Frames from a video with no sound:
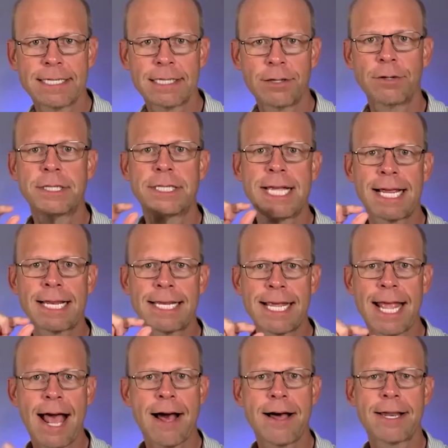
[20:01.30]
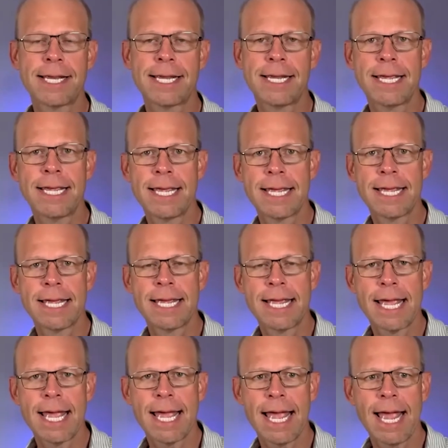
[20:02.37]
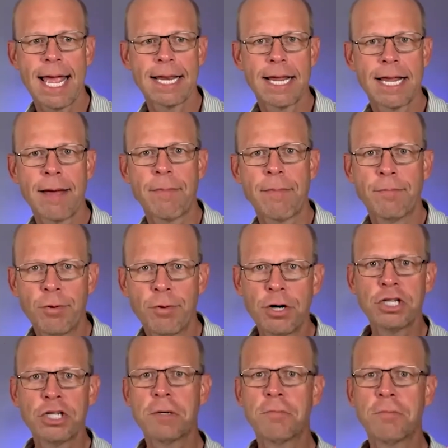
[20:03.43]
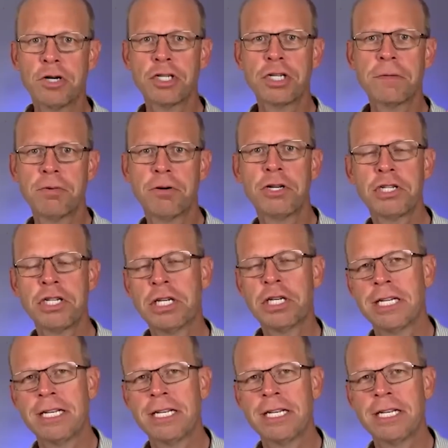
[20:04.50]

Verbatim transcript: of this little technicality. And I've been pushing, pushing, pushing.